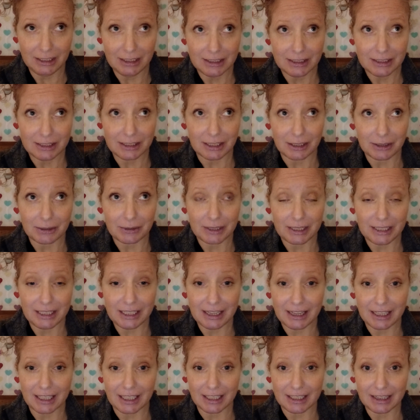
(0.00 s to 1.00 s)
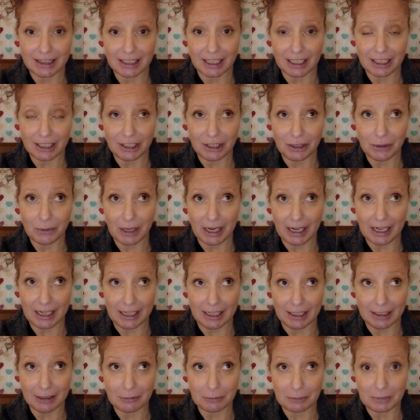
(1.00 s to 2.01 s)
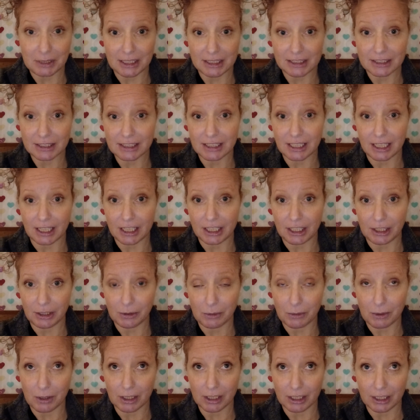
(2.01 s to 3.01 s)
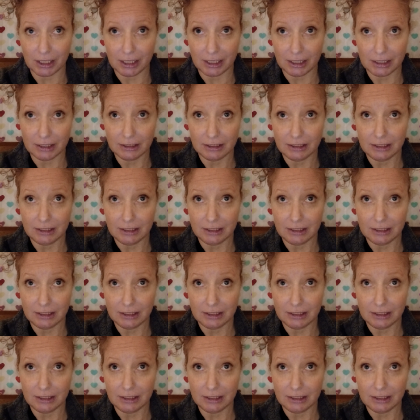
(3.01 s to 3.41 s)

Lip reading: So anything that you hate means that you are